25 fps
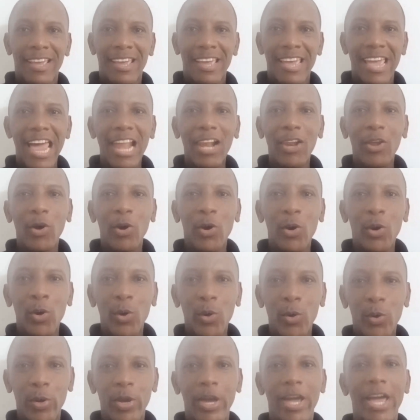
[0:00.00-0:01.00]

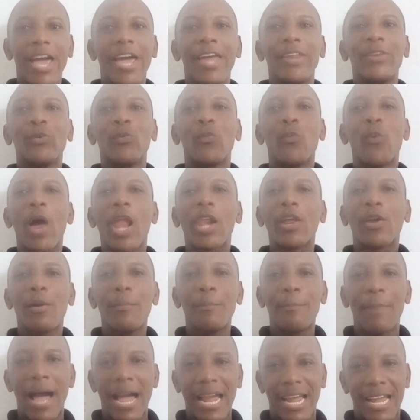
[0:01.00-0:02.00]
Hello and
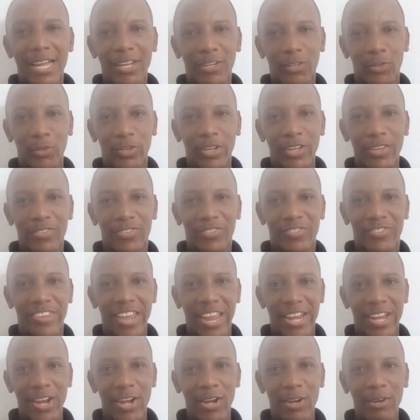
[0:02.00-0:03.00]
welcome back to this
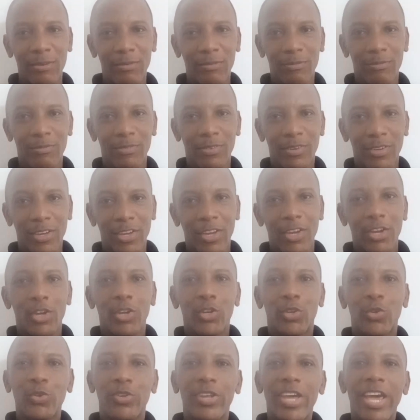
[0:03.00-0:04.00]
channel.
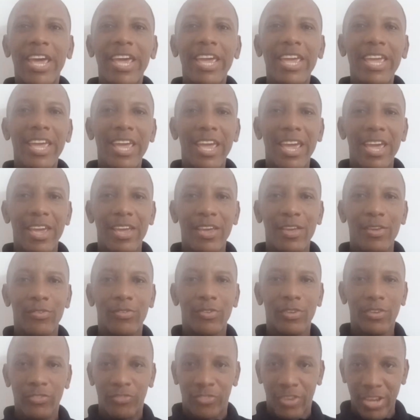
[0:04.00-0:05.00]
Today
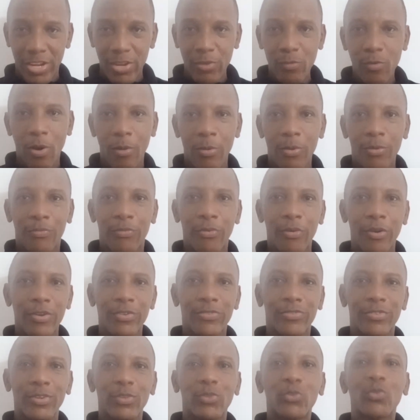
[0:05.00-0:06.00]
is January
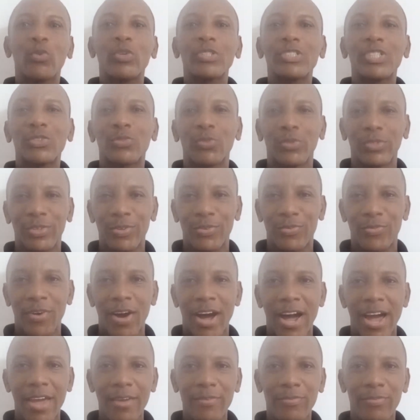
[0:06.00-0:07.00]
1st,
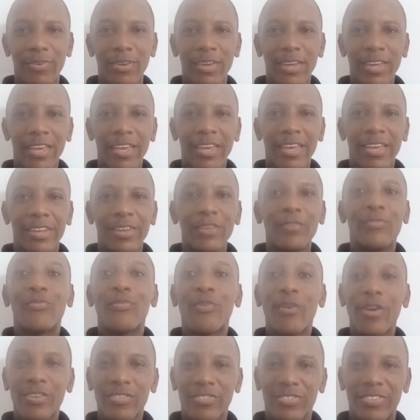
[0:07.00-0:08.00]
2025, the
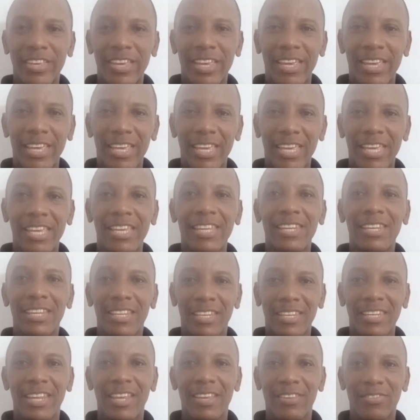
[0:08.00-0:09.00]
first day
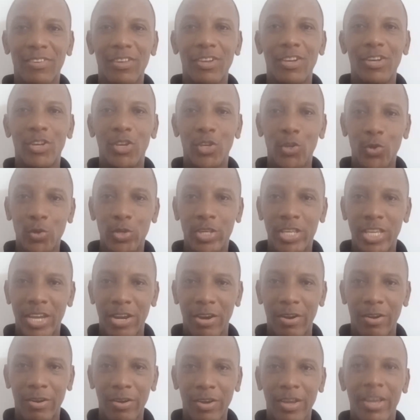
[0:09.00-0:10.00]
in this new
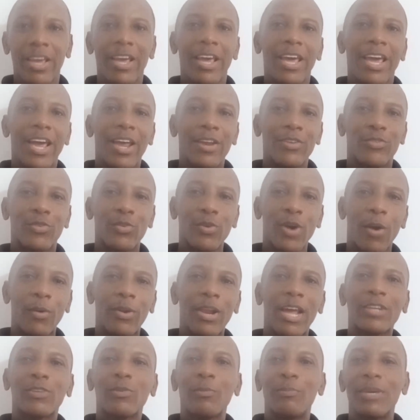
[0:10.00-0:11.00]
year. And so I
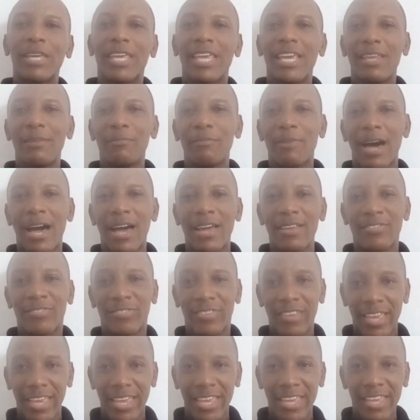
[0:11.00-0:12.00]
would like to begin by
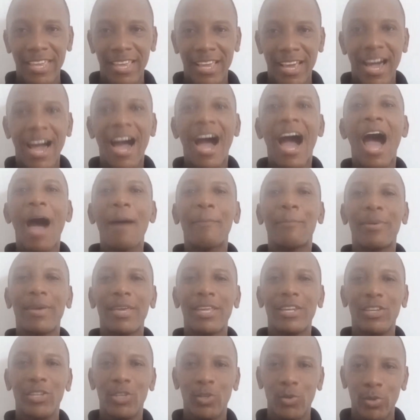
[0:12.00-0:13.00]
saying
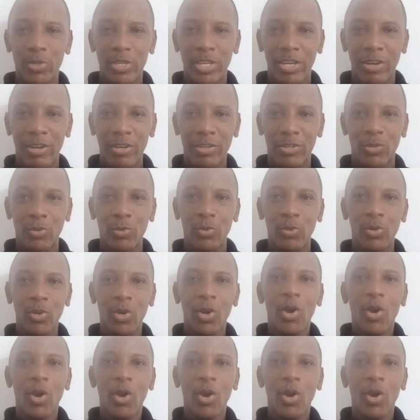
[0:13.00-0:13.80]
Happy New Year to